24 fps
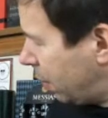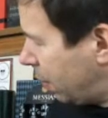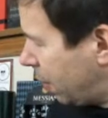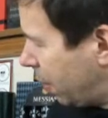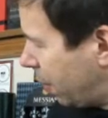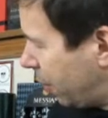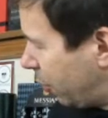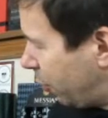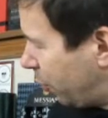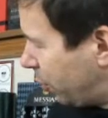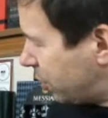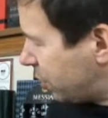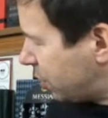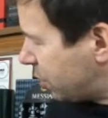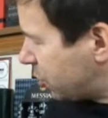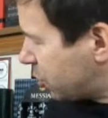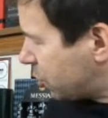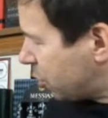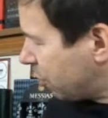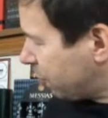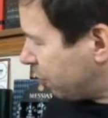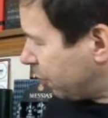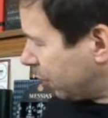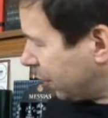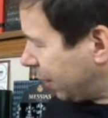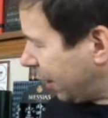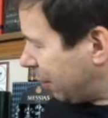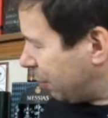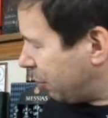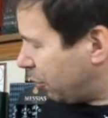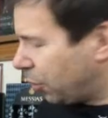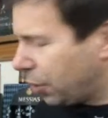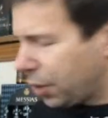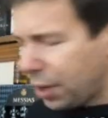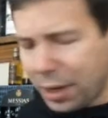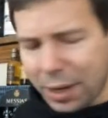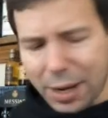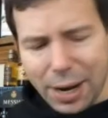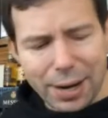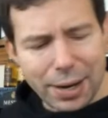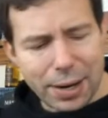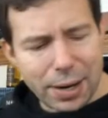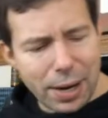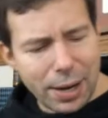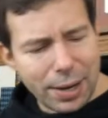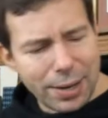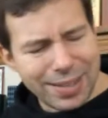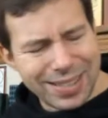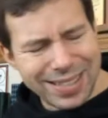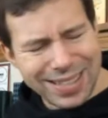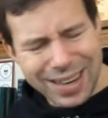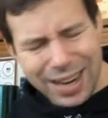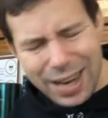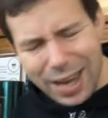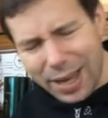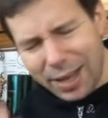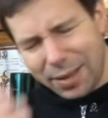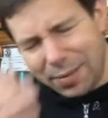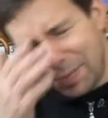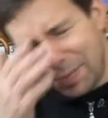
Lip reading: The whiskey score for Glenburgie 99, did I?